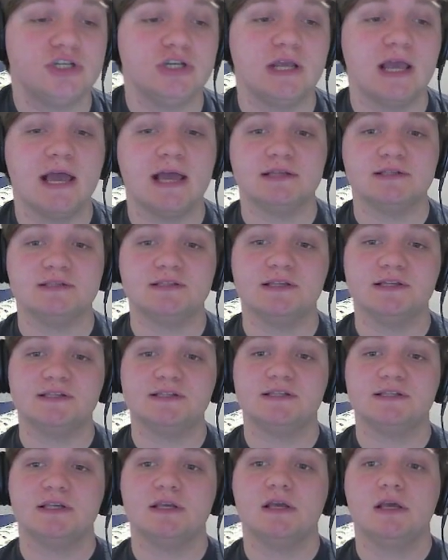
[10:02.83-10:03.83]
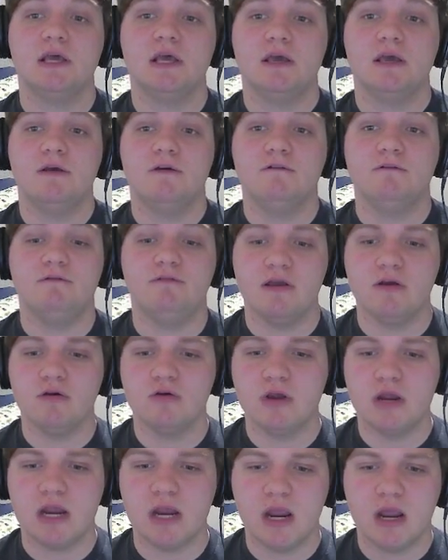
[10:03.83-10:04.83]
has this
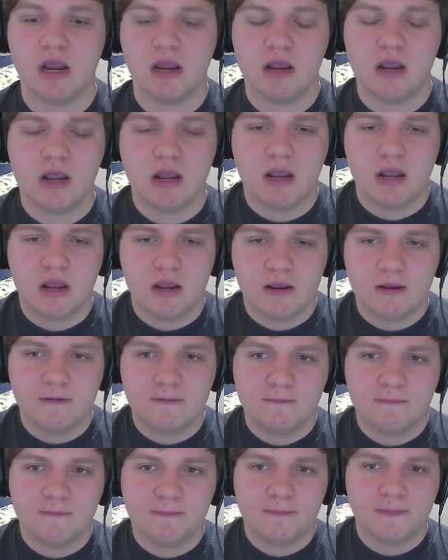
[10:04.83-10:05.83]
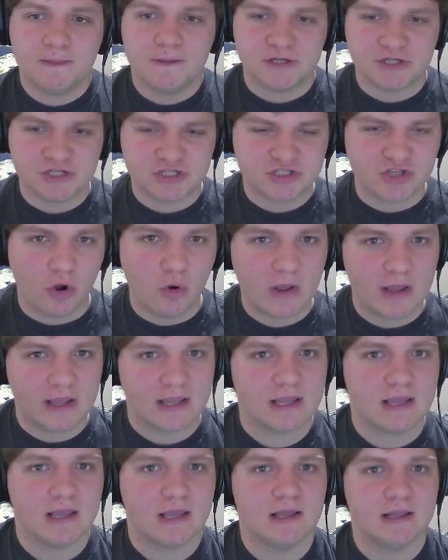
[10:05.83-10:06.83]
very
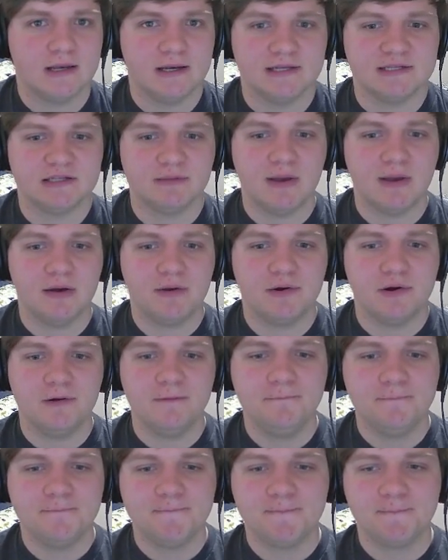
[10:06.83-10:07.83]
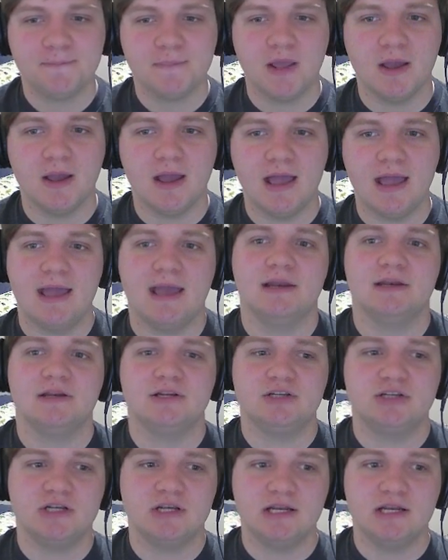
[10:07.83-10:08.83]
stoicness about her, and
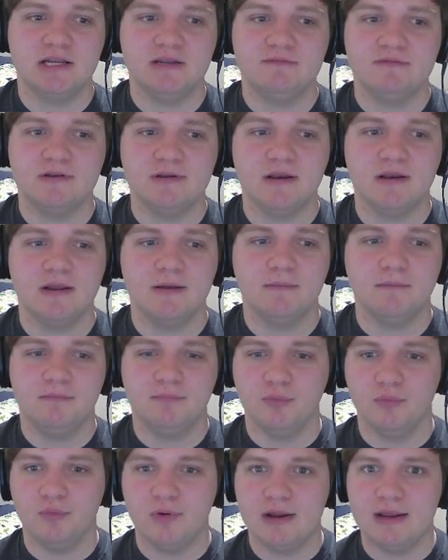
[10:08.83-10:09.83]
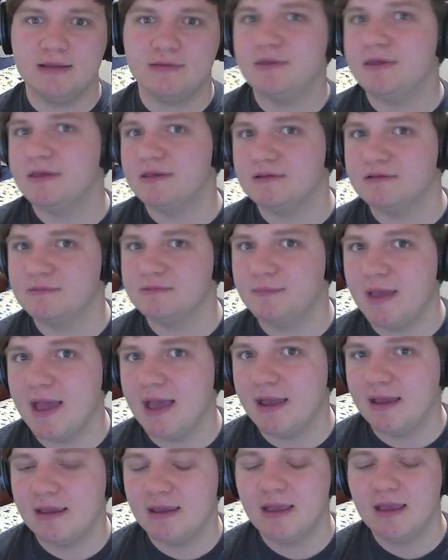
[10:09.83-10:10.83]
she can even bring things
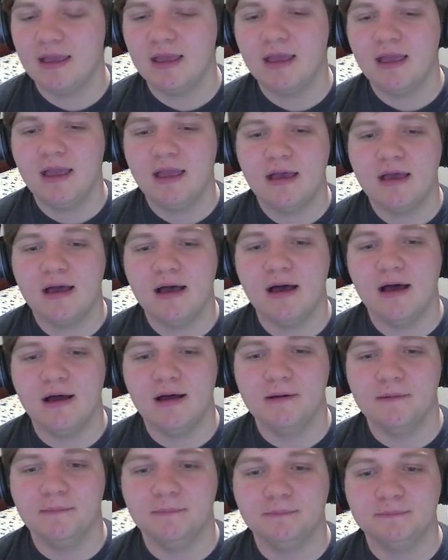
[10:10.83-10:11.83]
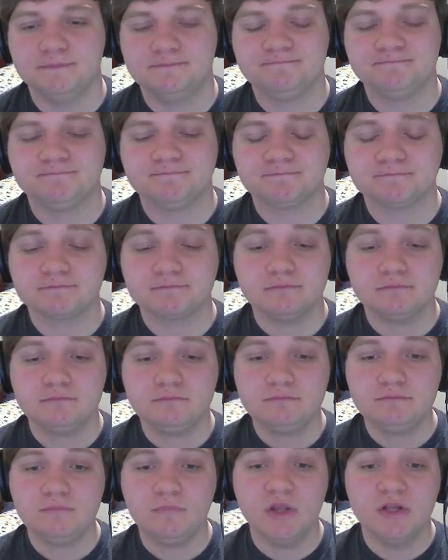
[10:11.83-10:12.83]
back.
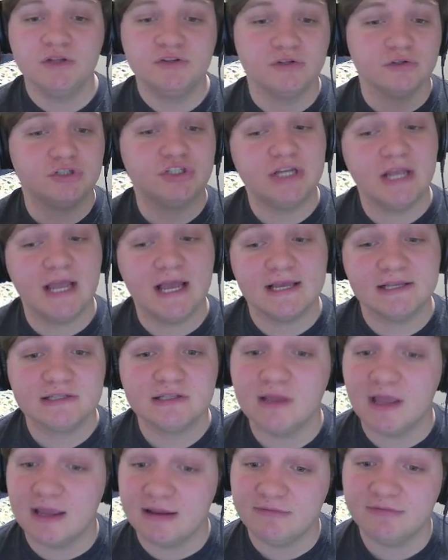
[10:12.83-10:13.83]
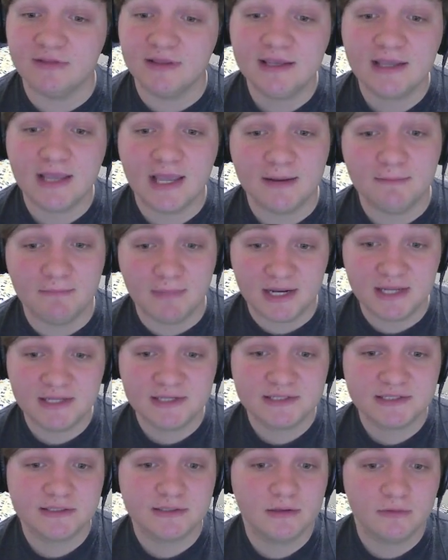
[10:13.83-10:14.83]
So she has lifelink and
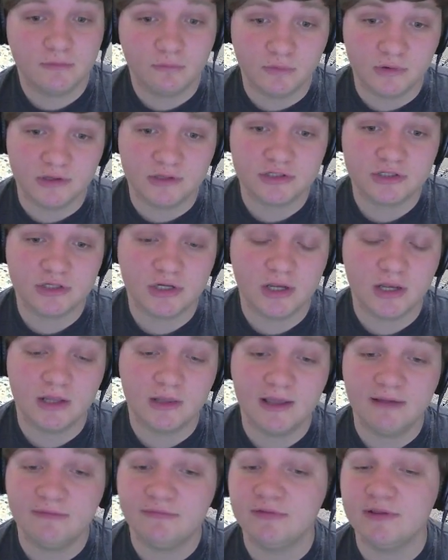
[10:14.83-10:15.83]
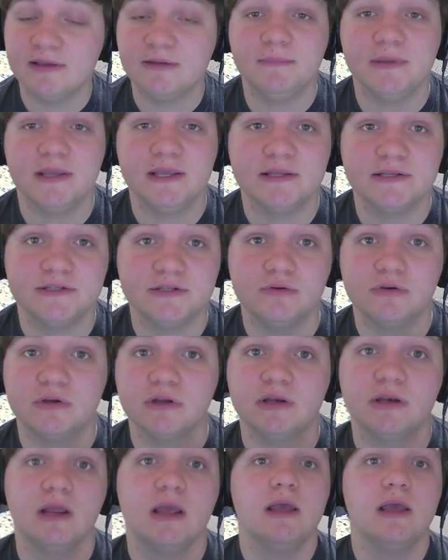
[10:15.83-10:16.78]
menace, which lifelink means you can,